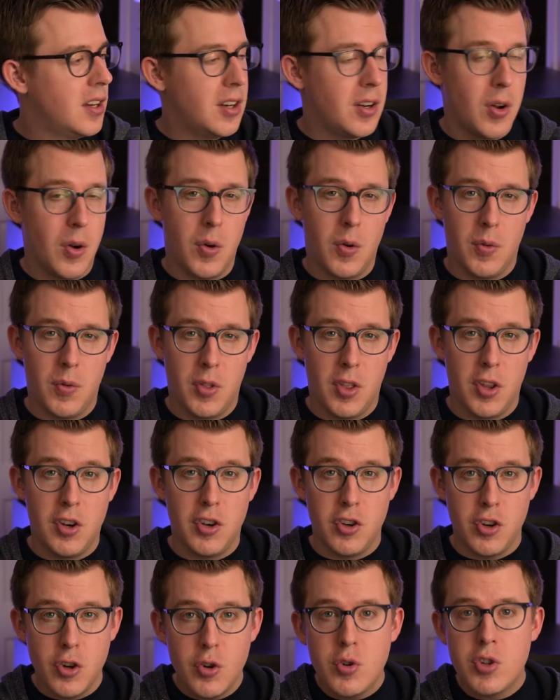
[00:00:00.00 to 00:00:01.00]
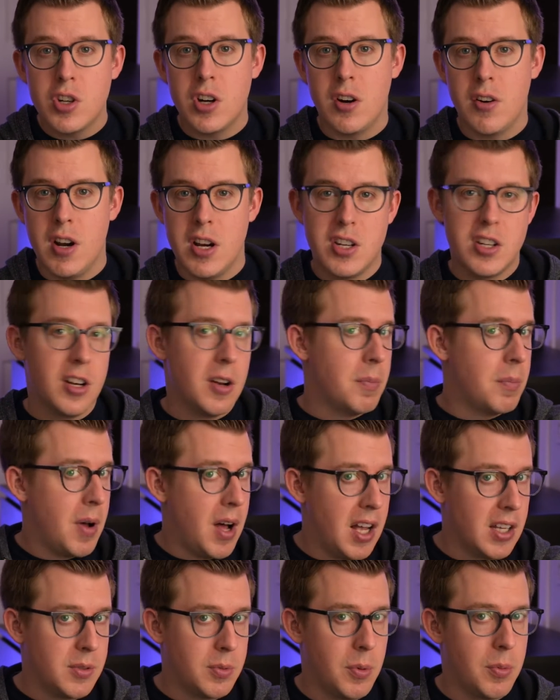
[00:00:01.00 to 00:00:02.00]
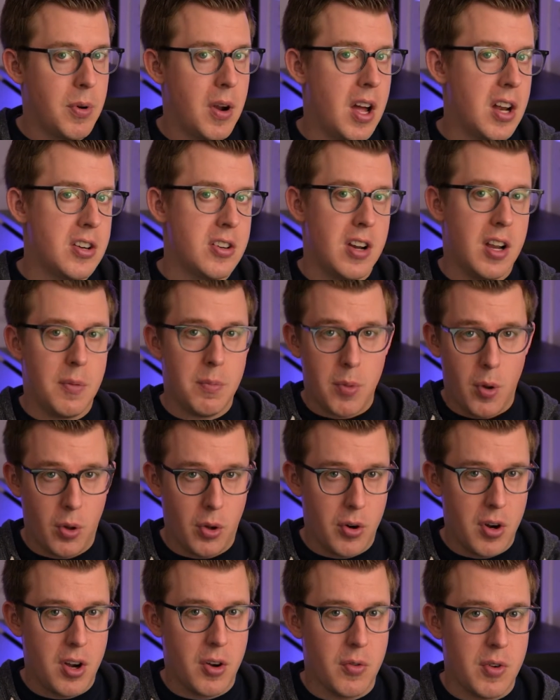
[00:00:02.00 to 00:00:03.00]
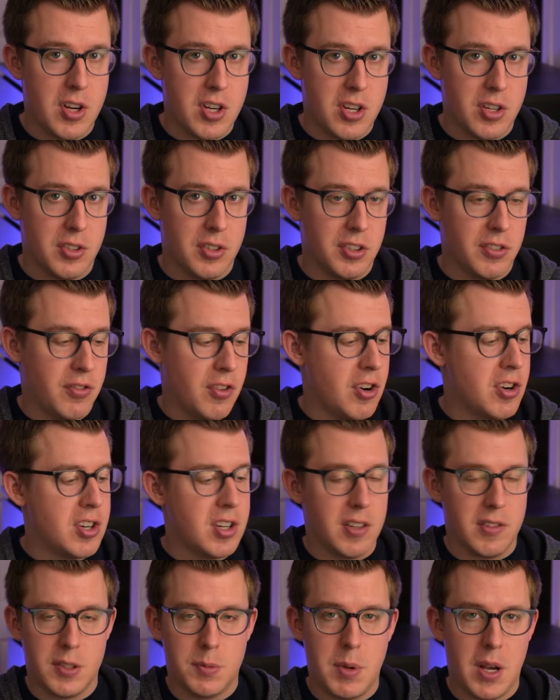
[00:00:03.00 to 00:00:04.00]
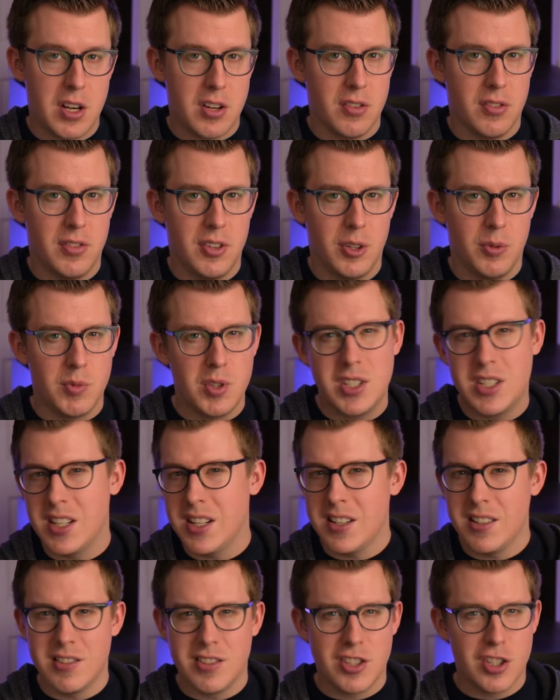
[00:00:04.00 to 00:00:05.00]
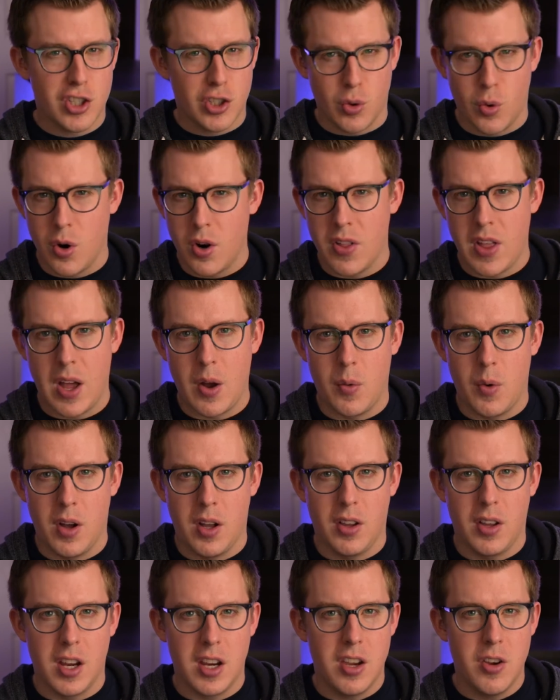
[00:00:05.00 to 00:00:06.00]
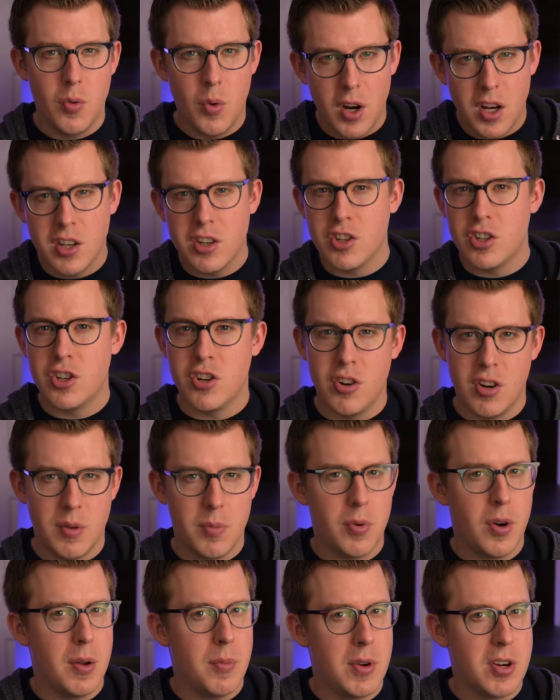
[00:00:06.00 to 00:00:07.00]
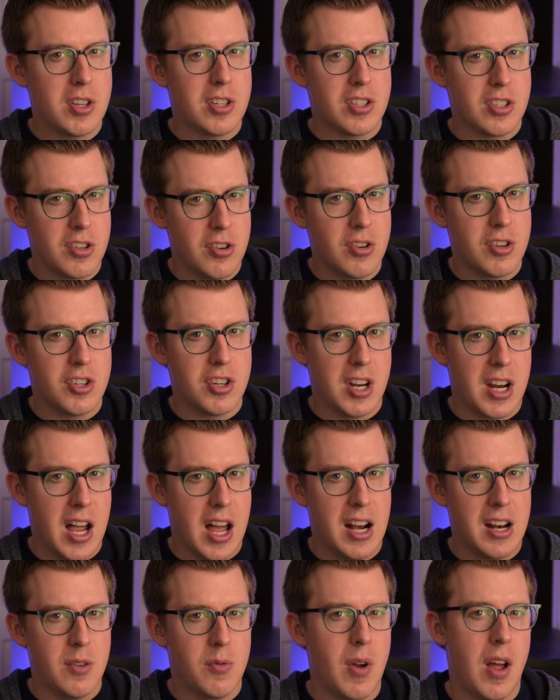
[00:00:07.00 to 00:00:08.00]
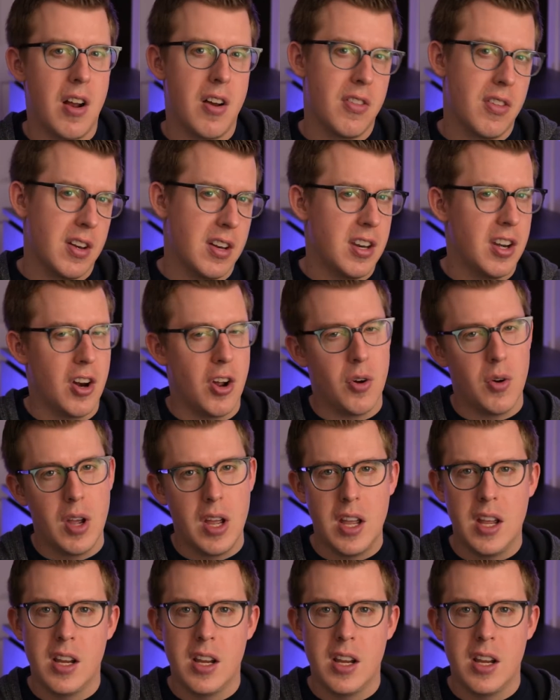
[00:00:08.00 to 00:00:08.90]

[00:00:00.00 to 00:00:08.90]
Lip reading: the new generation Impossible Project, Polaroid Originals version of Spectra film just didn't store that well. Like, you wanted to shoot it pretty much as soon as you got it rather than,